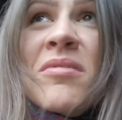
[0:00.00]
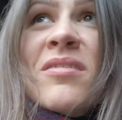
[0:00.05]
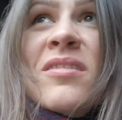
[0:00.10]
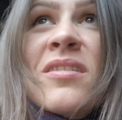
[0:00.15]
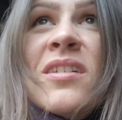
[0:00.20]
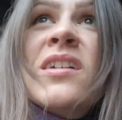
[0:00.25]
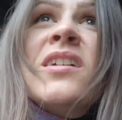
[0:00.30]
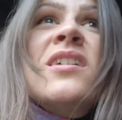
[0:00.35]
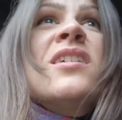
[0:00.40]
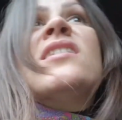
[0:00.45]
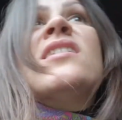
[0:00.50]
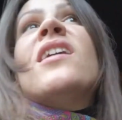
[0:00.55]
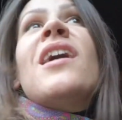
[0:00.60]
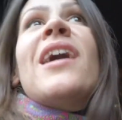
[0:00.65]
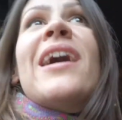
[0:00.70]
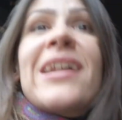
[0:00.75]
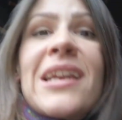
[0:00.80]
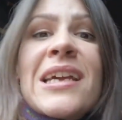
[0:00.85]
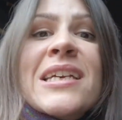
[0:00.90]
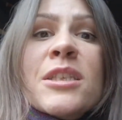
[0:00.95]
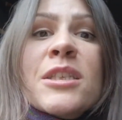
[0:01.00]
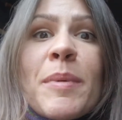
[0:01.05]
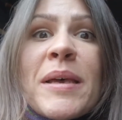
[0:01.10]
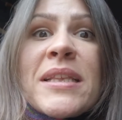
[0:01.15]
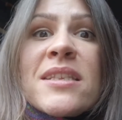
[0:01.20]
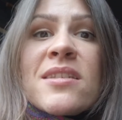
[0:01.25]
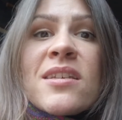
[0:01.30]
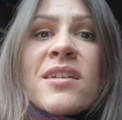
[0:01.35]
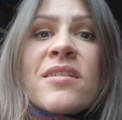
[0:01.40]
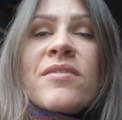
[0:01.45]
and
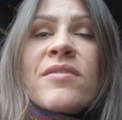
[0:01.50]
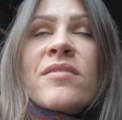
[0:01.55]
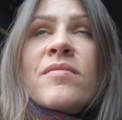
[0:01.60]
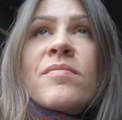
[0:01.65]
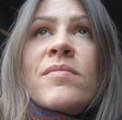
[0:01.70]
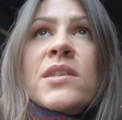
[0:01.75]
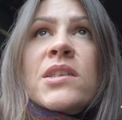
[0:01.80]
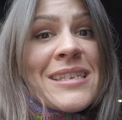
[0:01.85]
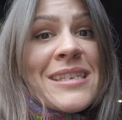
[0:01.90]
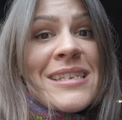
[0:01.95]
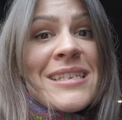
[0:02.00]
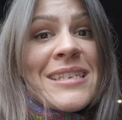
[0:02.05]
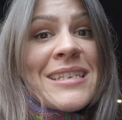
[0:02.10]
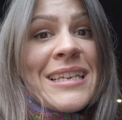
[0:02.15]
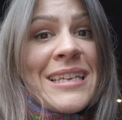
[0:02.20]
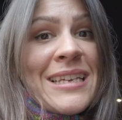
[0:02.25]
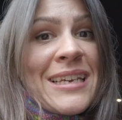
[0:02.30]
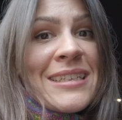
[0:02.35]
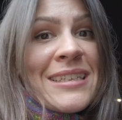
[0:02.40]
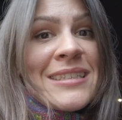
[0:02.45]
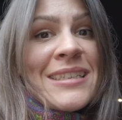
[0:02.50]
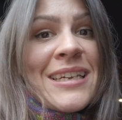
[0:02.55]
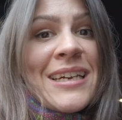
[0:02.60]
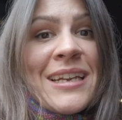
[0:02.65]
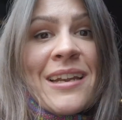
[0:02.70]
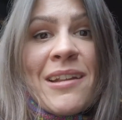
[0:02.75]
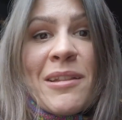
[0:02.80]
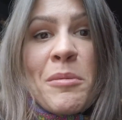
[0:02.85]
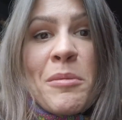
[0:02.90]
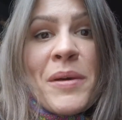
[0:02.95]
expensive. This is yet
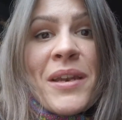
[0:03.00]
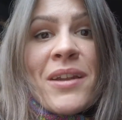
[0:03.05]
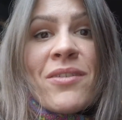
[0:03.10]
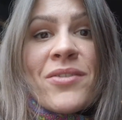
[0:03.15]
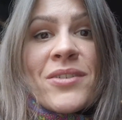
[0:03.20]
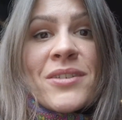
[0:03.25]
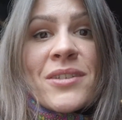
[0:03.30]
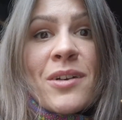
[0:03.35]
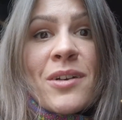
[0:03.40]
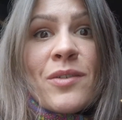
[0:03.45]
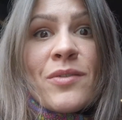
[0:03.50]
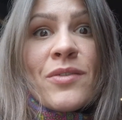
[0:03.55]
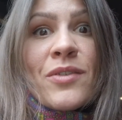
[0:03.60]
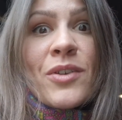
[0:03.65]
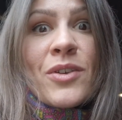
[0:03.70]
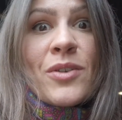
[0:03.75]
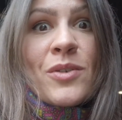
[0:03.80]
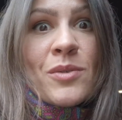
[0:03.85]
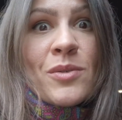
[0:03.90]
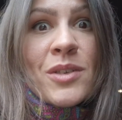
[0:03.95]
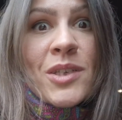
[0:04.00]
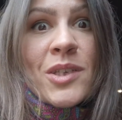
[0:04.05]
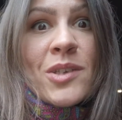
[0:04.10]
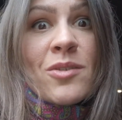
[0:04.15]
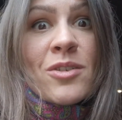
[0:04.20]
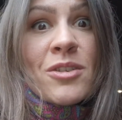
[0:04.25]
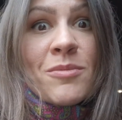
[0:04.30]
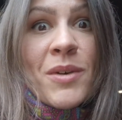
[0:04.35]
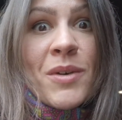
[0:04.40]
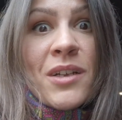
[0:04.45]
another benefit of using your